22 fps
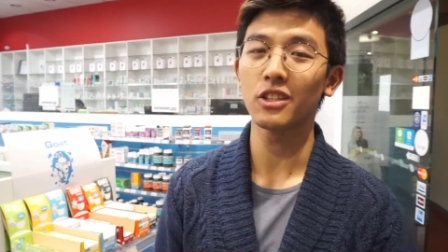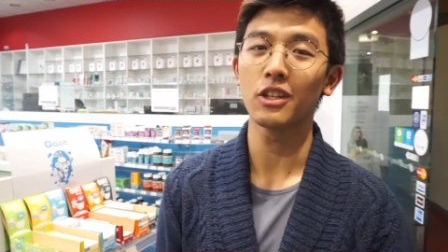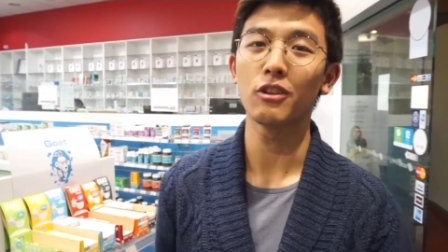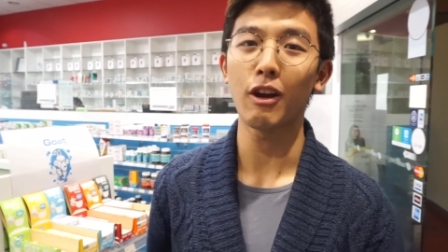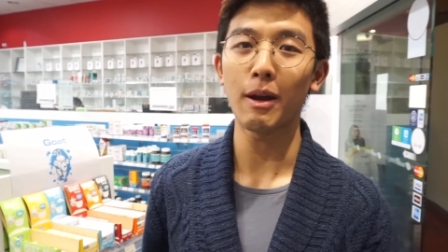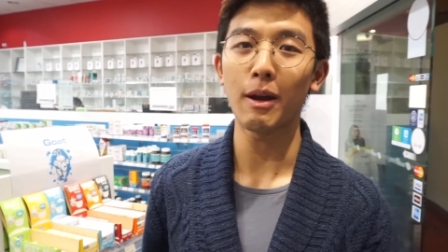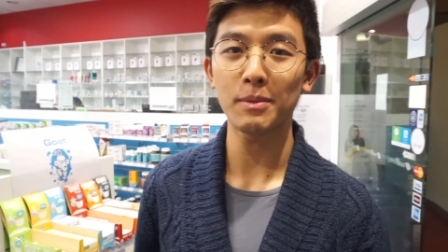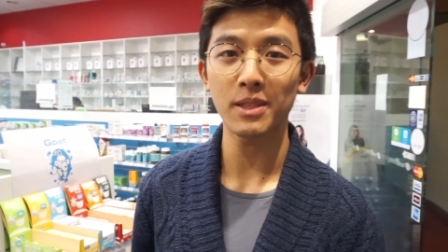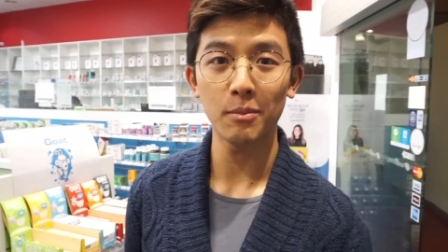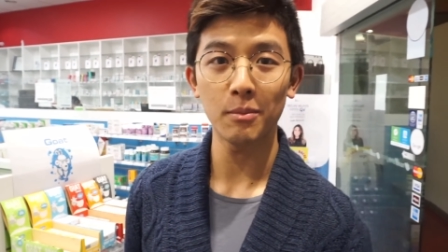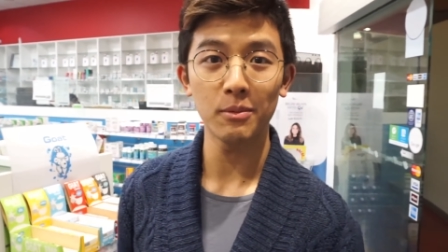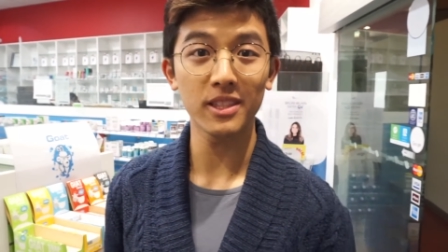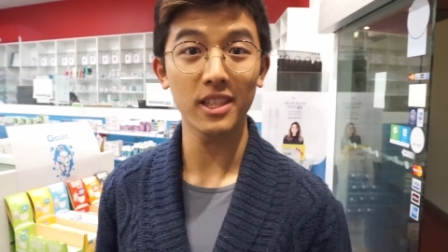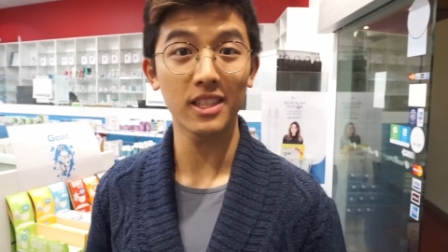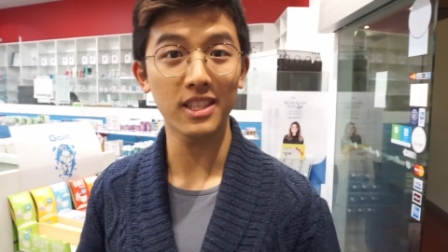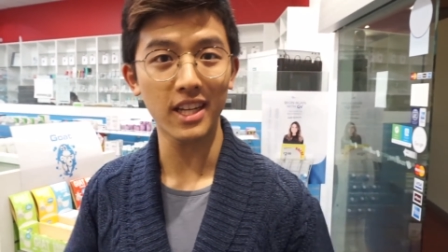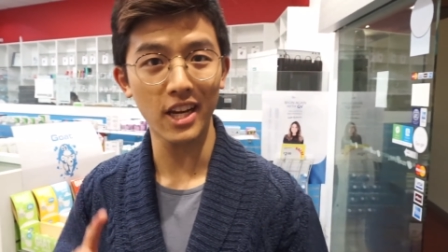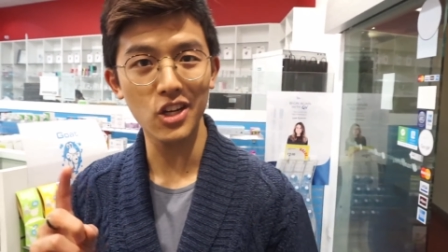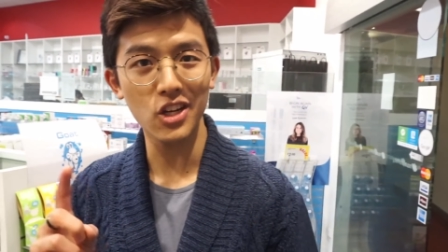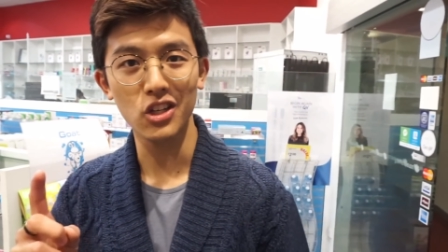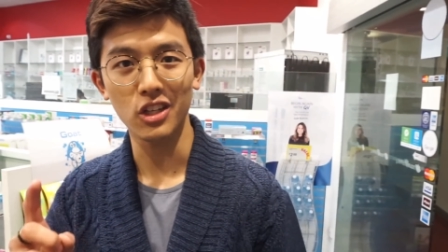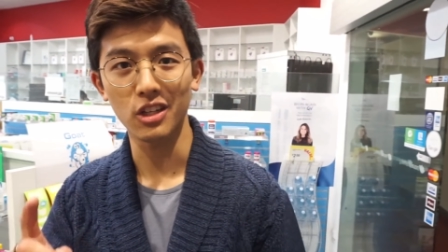to grab someone's
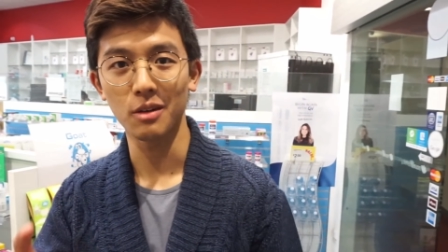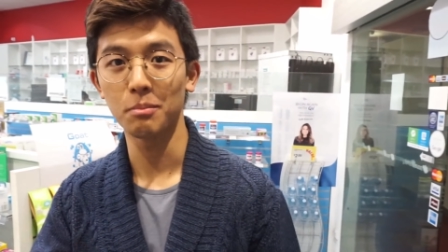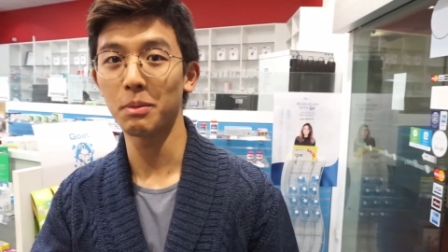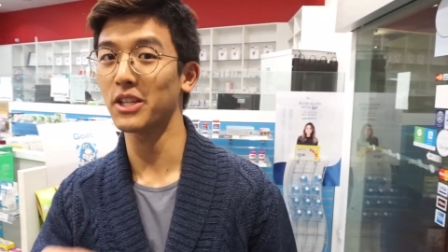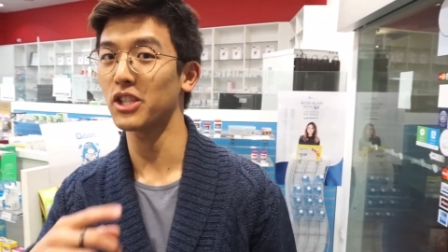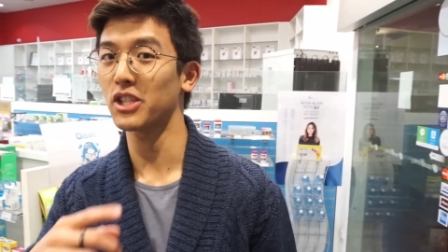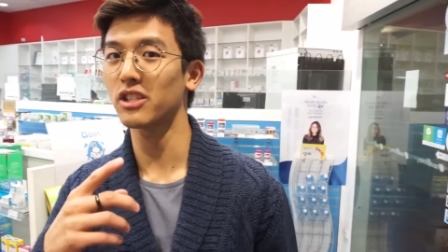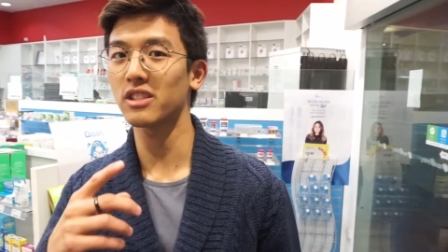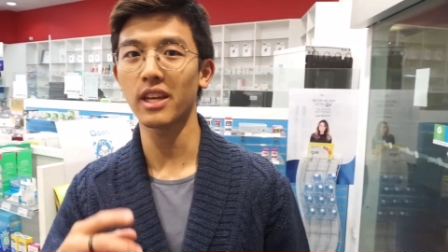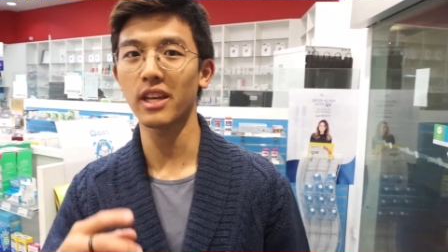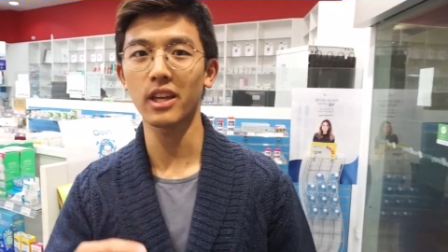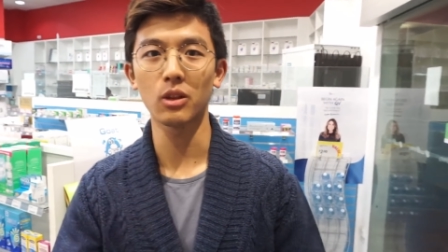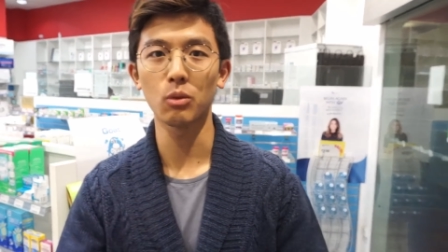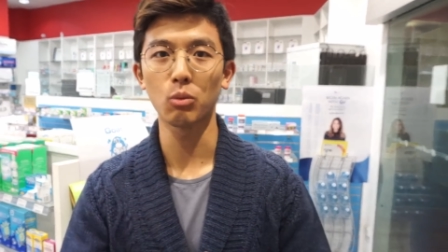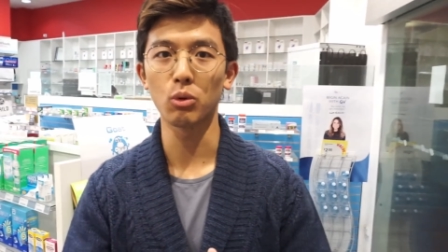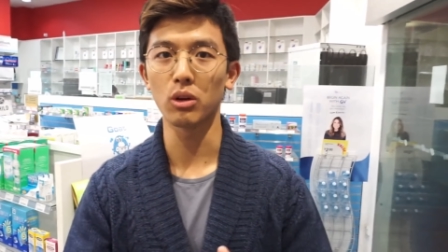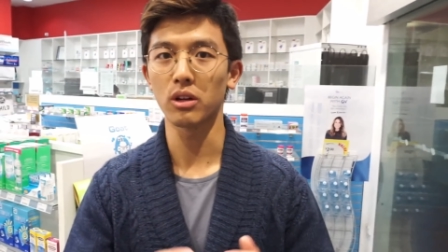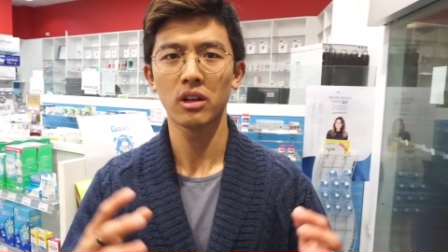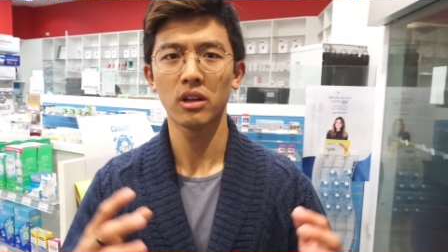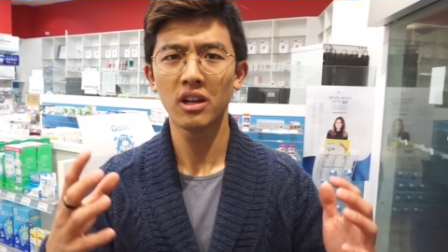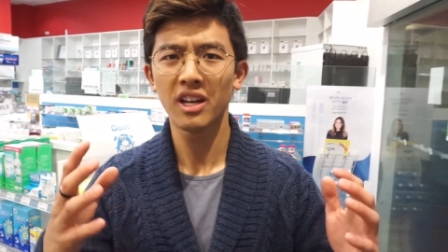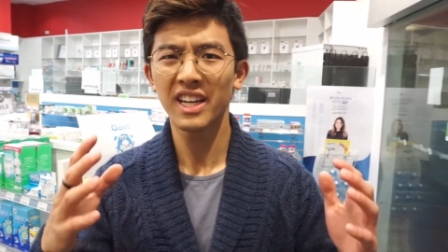attention by just saying the
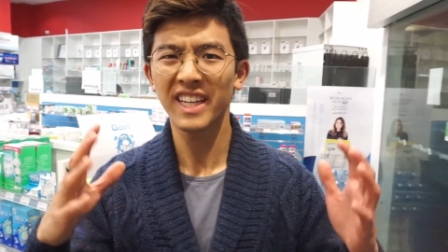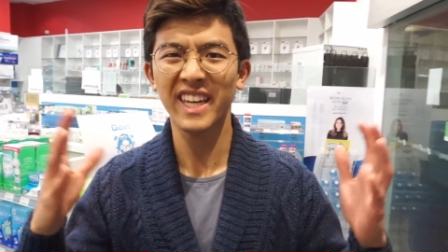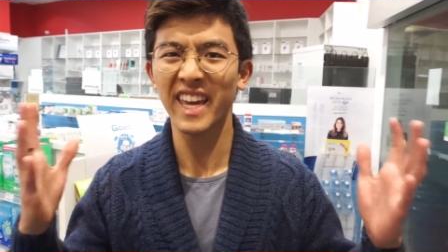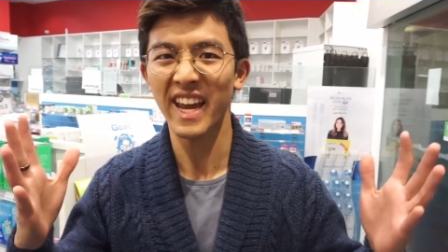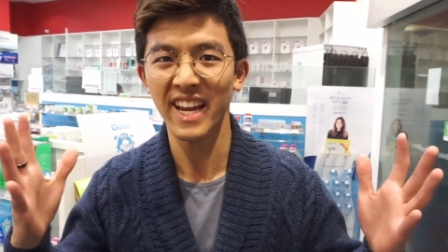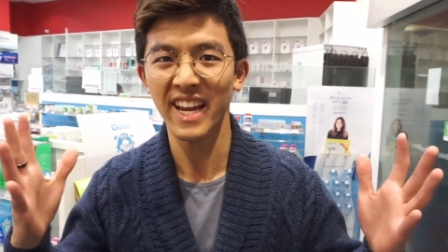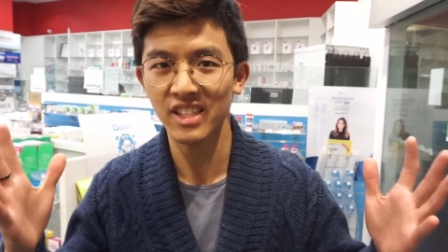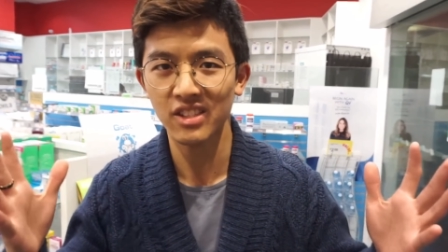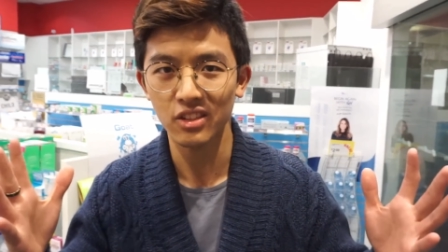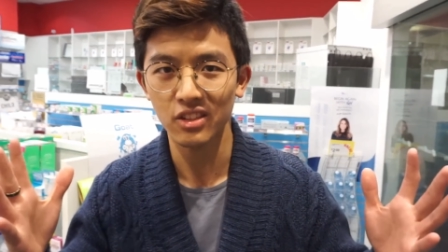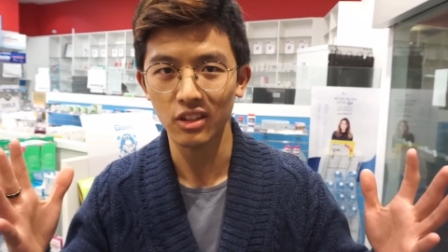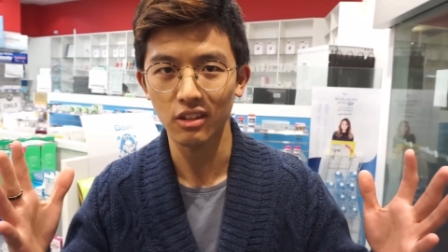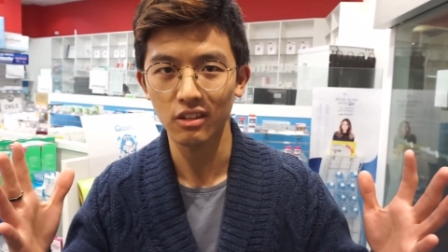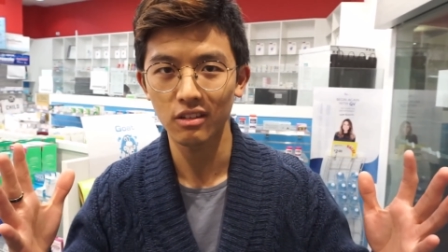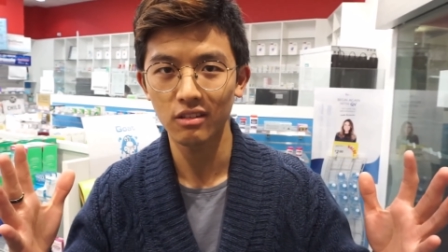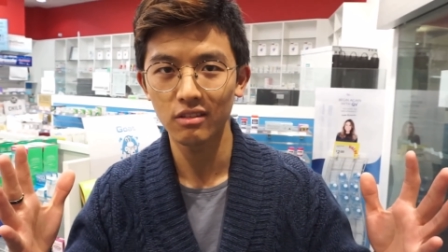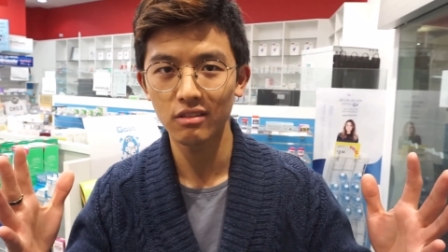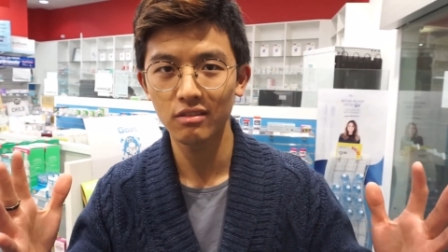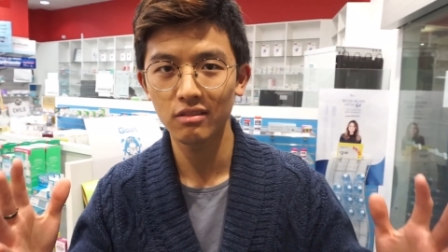word cancer.